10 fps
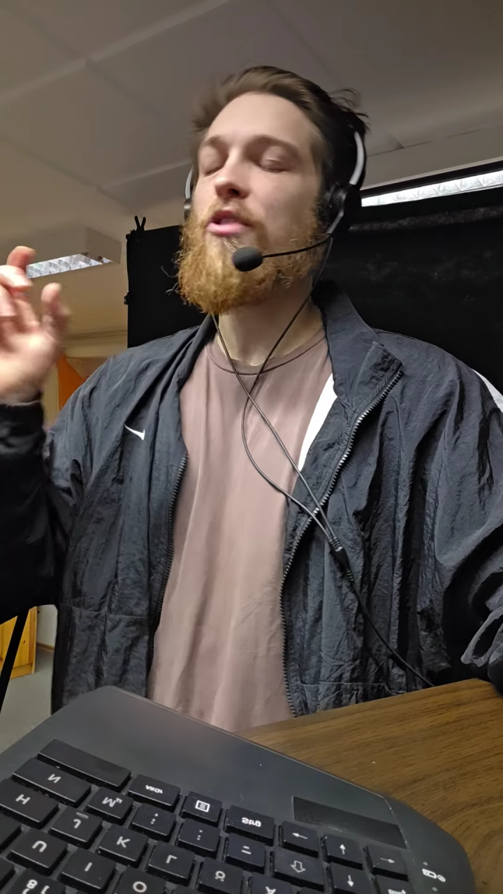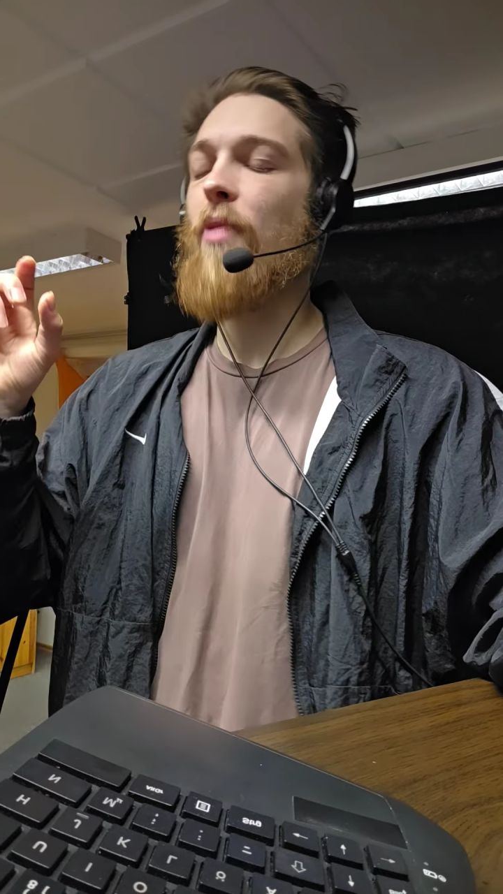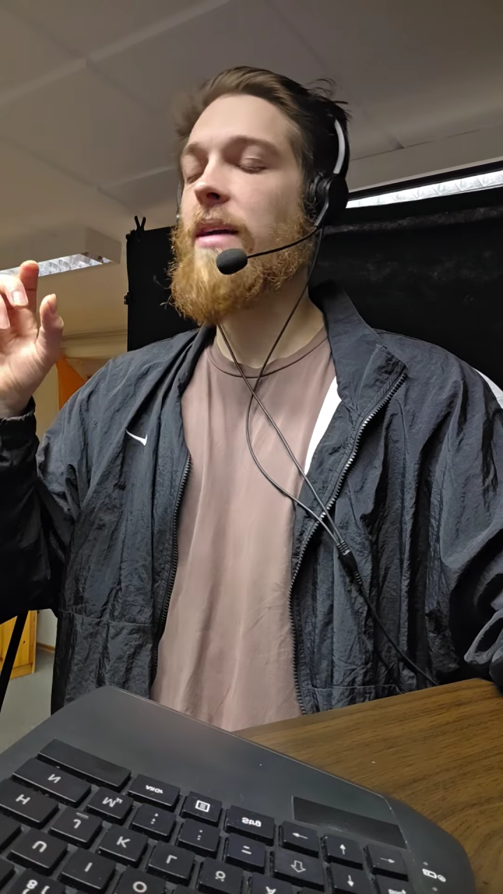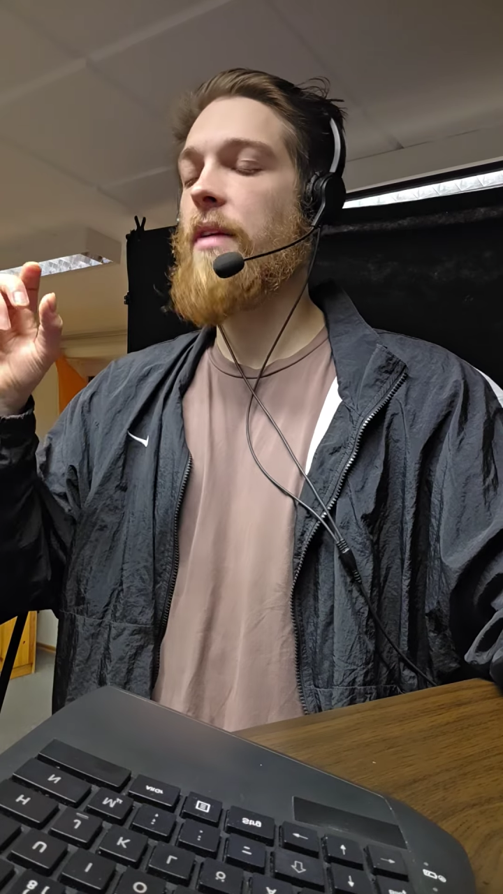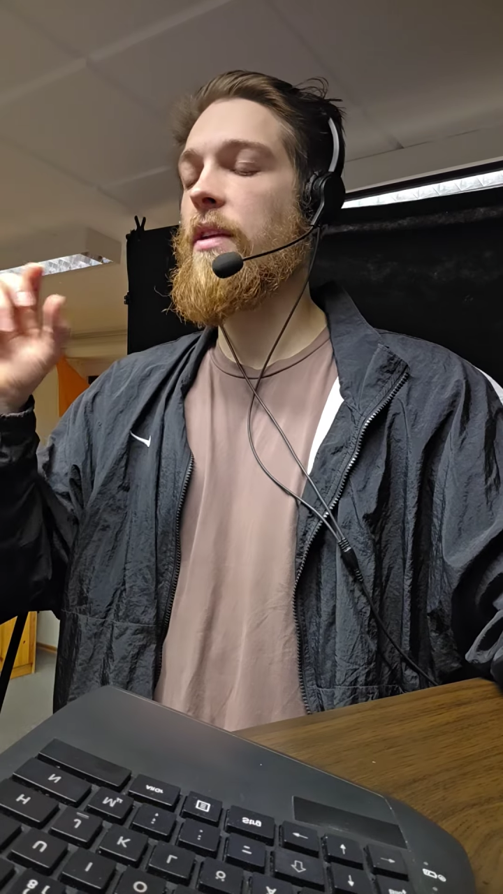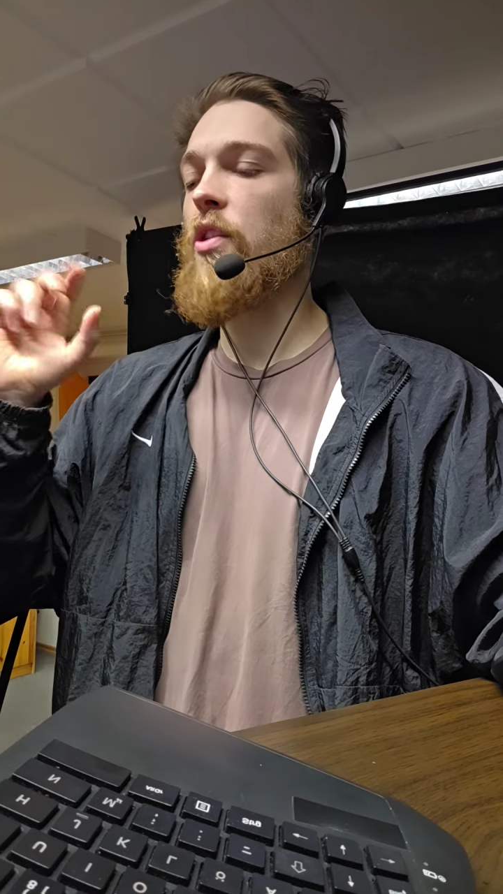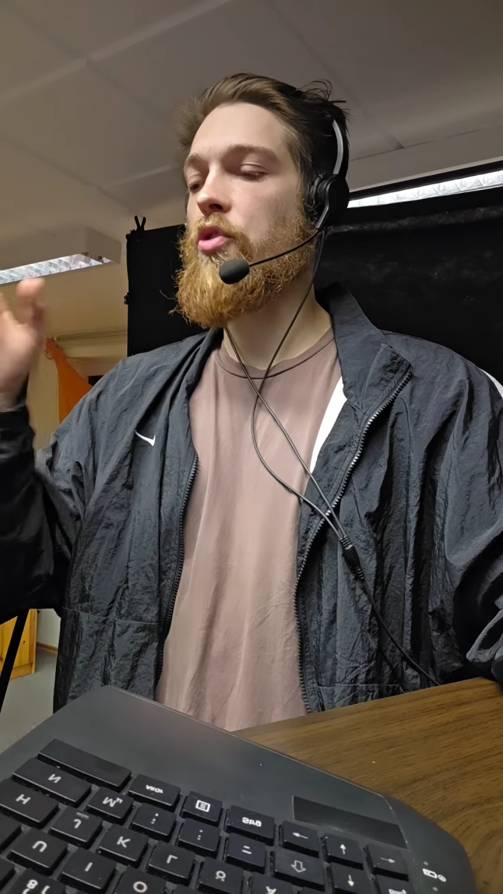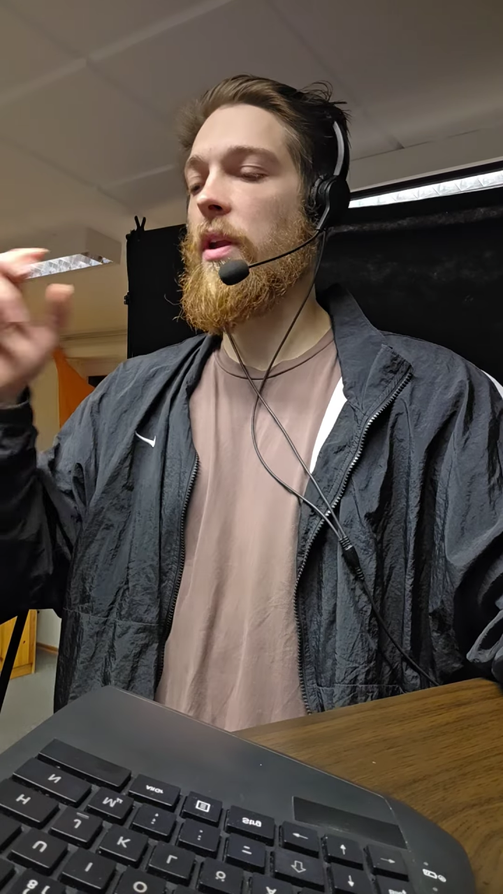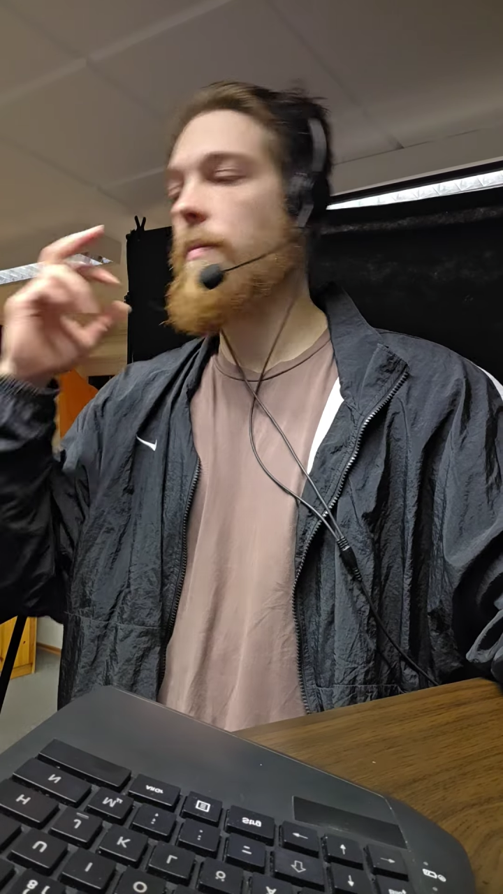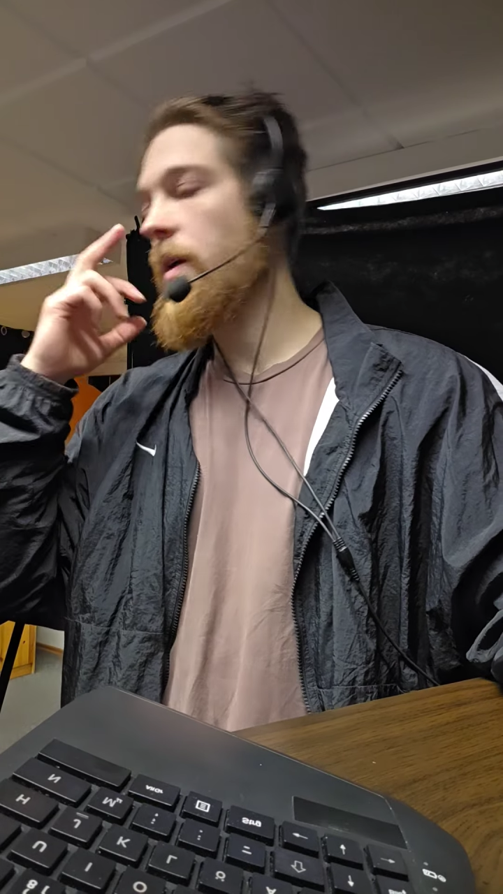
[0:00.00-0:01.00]
interacting
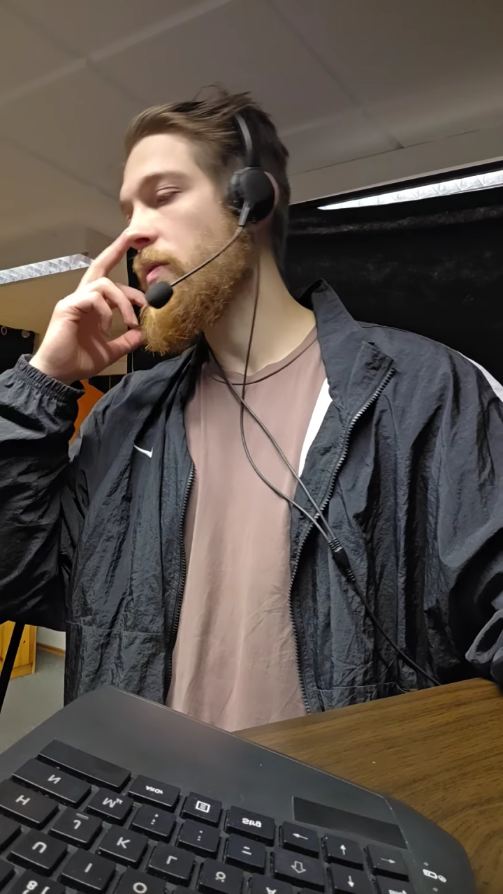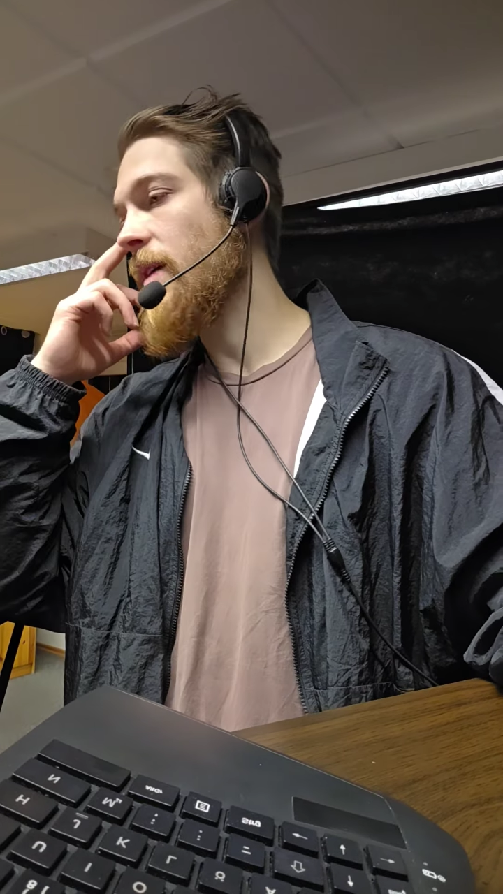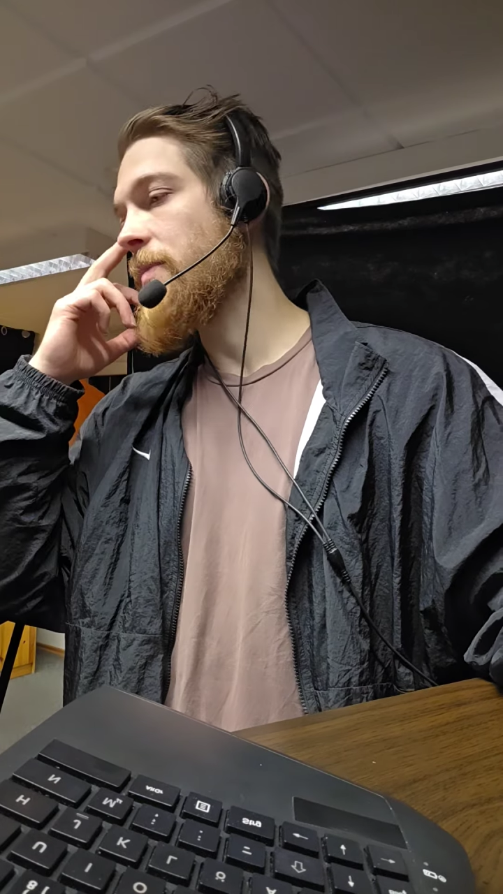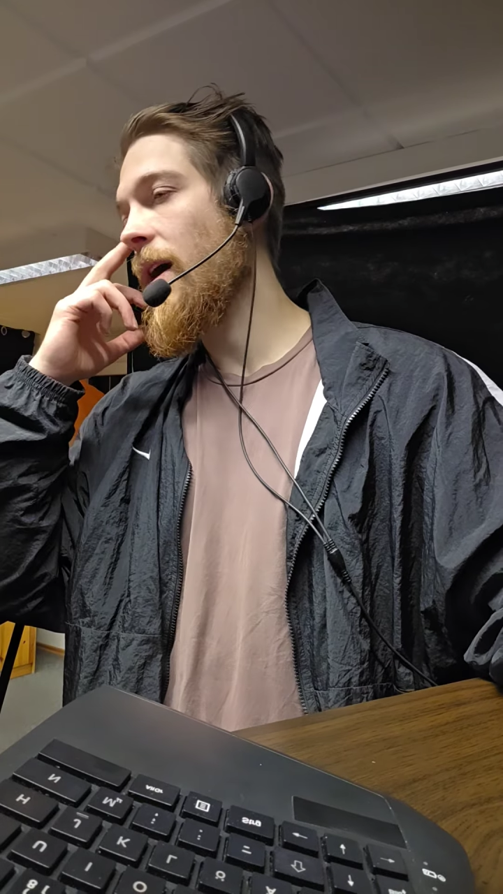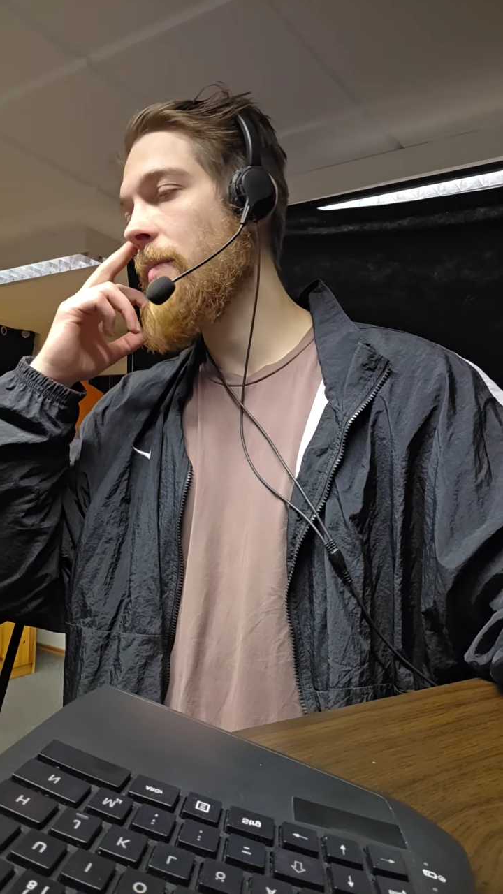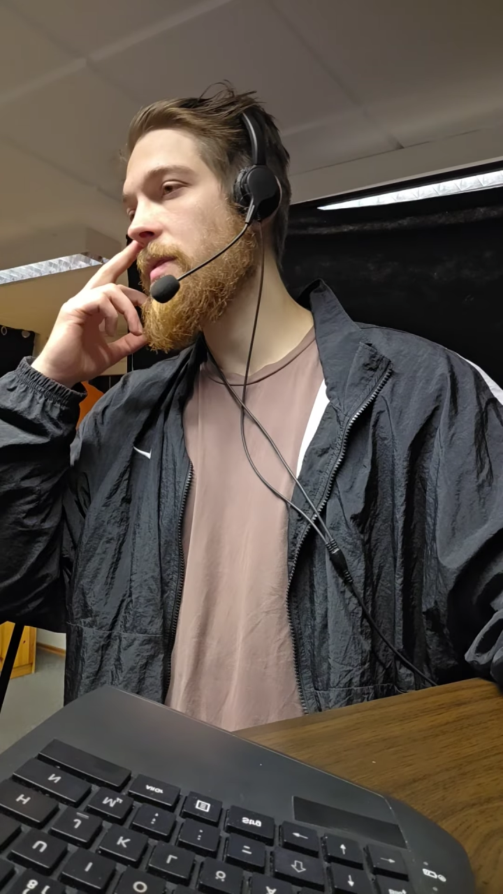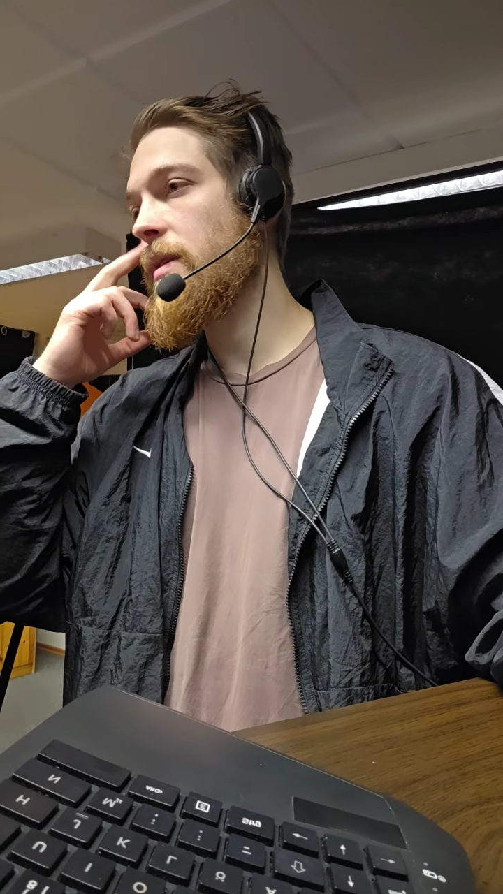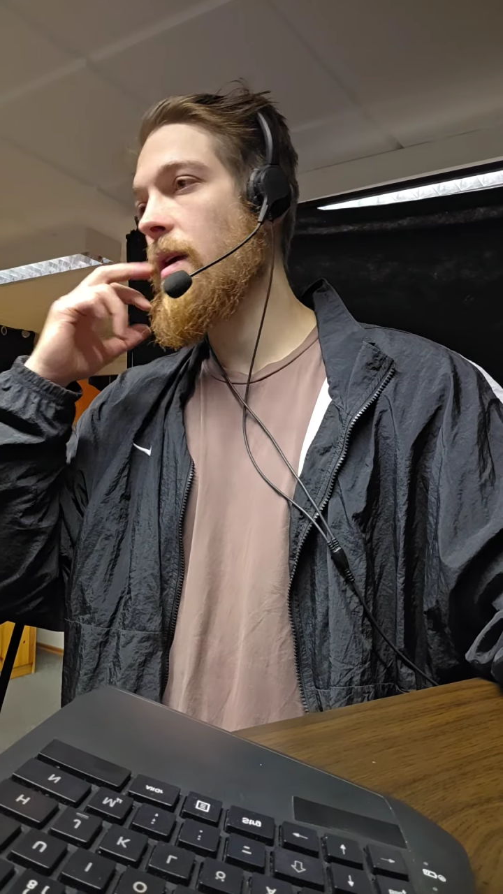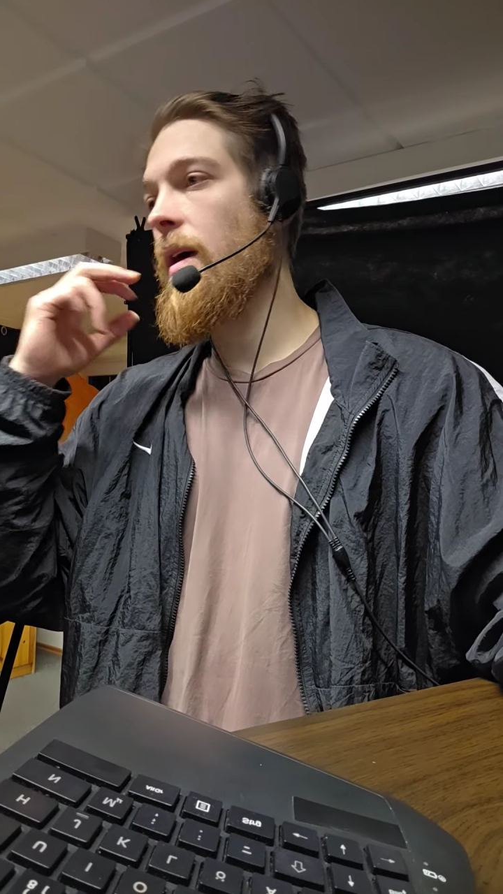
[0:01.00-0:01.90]
socially, you sometimes